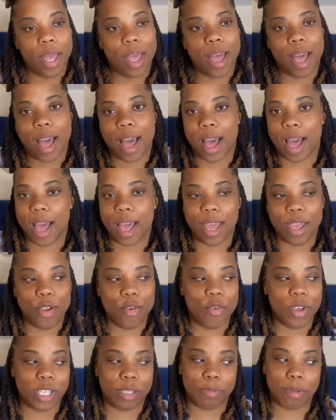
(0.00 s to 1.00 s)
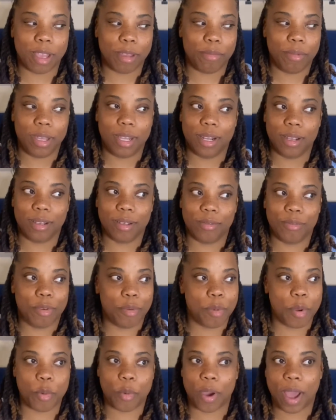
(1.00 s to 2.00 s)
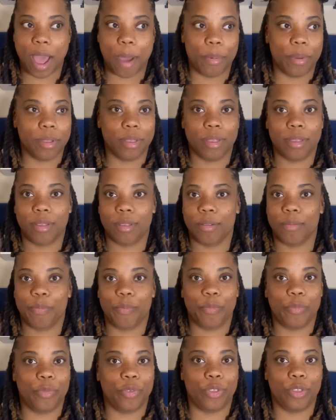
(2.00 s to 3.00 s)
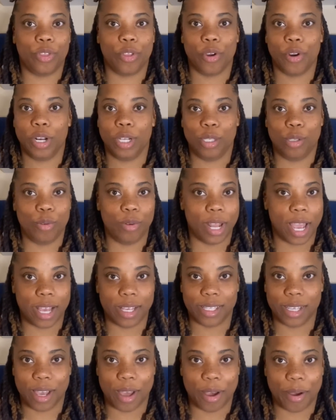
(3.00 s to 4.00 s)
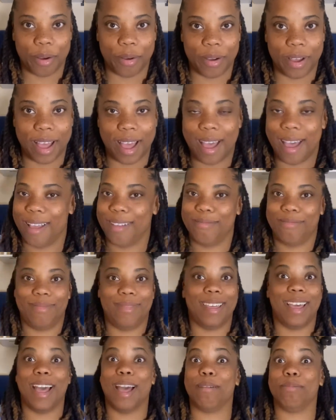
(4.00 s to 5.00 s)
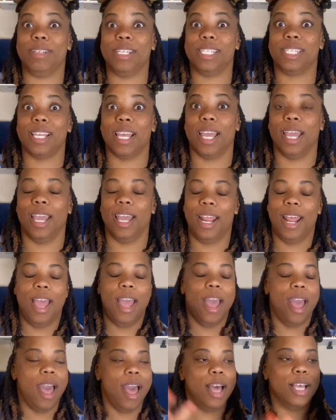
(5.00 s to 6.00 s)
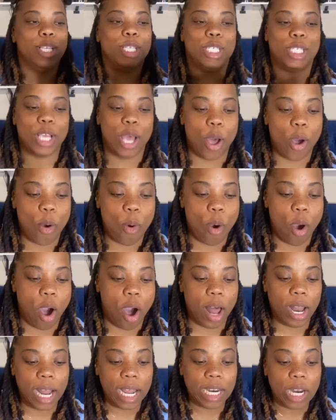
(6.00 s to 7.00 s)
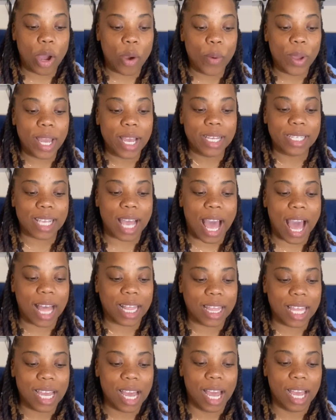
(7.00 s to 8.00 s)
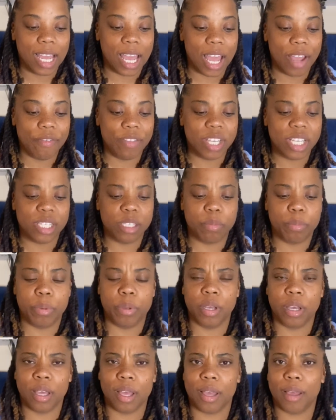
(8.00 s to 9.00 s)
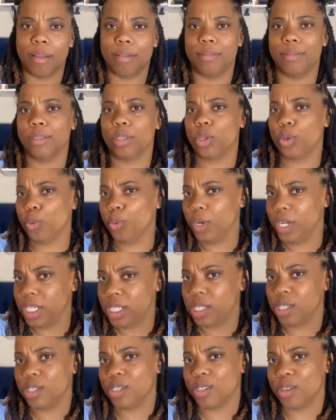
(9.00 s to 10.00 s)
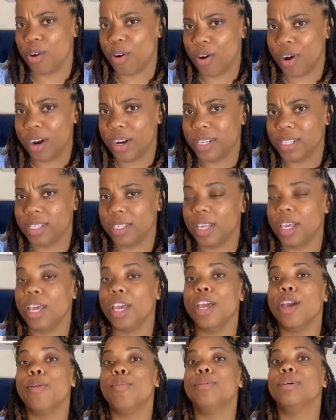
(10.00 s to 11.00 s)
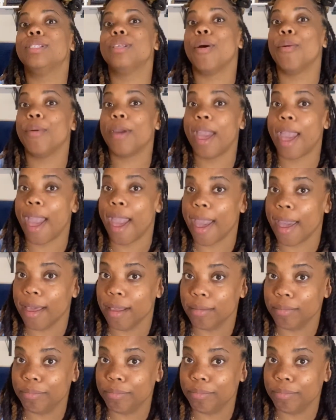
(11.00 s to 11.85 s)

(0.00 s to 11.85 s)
how do you expect me to remember what happened 32 days ago? I'm just saying. So all I know is I think I gave this book 3 stars. It was okay.